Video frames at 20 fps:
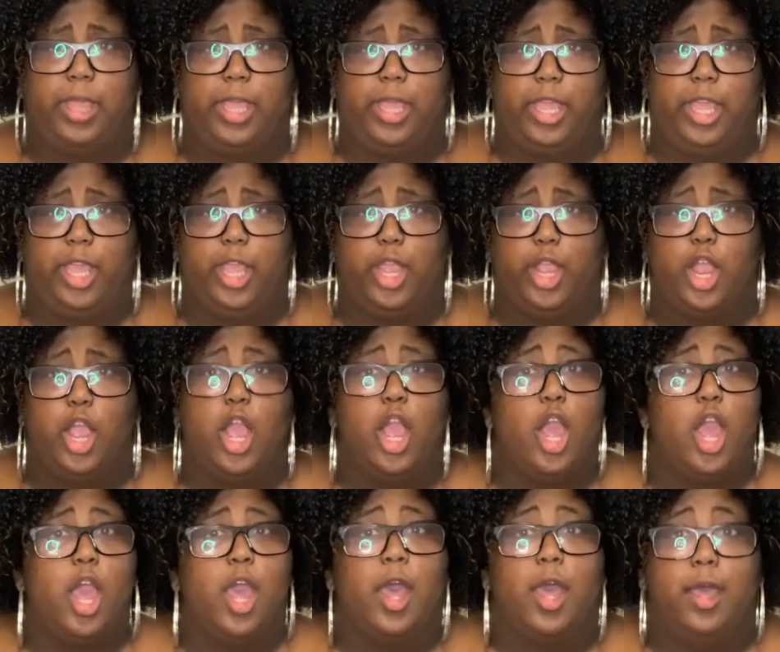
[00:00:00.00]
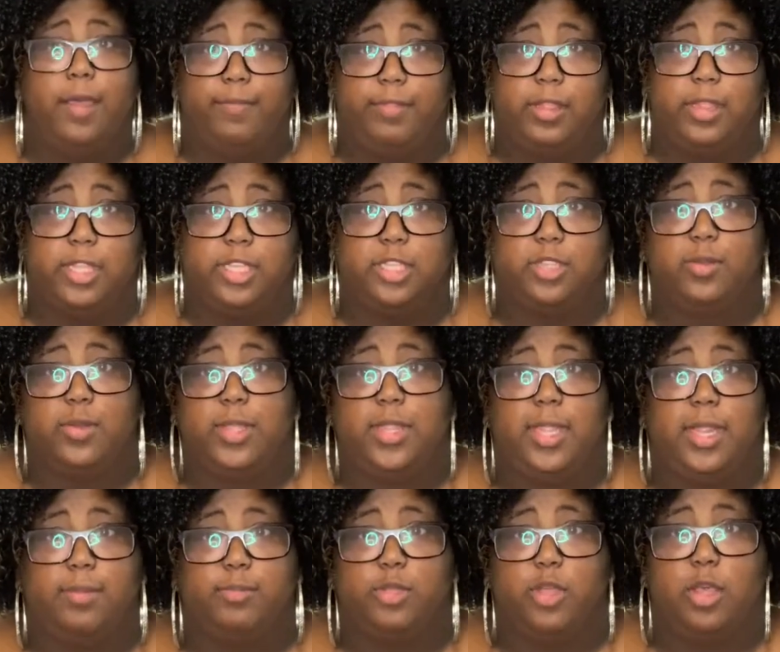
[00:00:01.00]
here of the Listerine
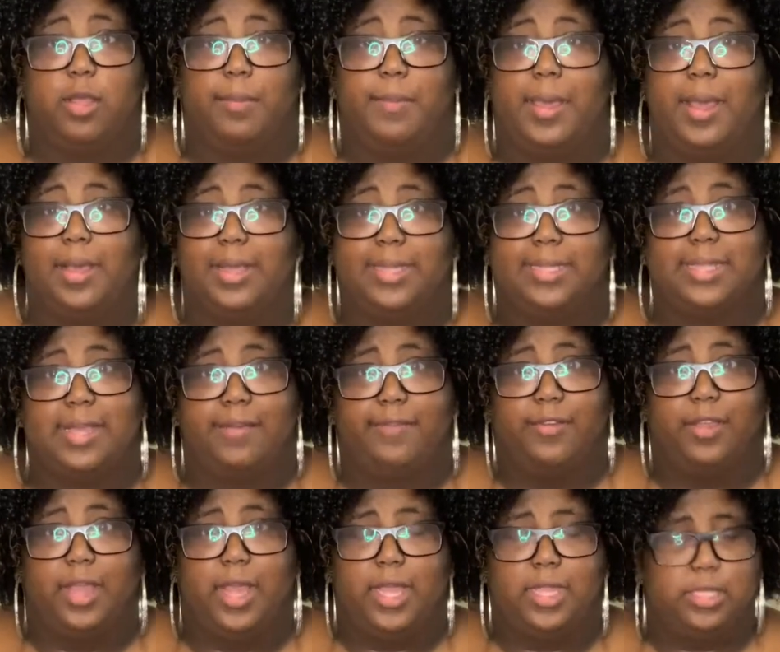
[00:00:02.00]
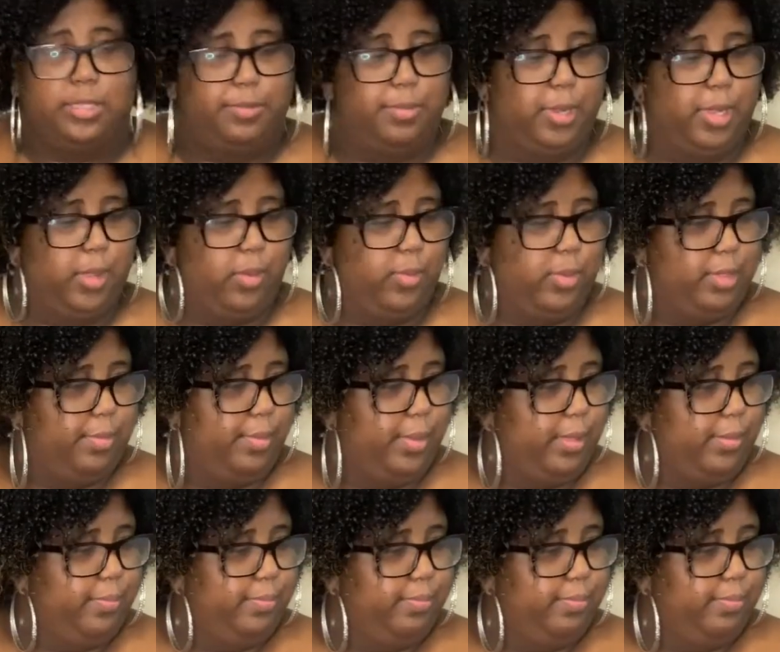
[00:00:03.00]
that I'm talking about because I forgot to bring it with me.